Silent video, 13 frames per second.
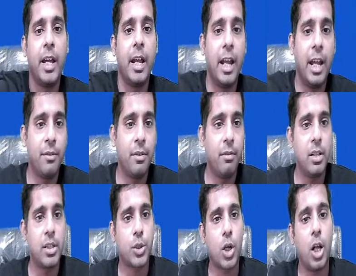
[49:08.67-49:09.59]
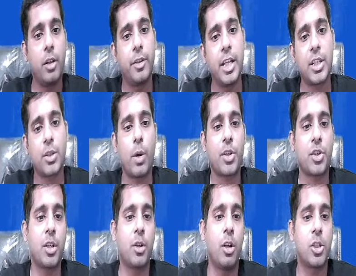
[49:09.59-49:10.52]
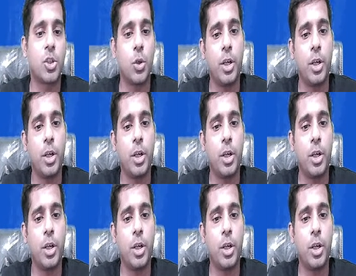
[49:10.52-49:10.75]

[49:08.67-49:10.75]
And we will solve this question also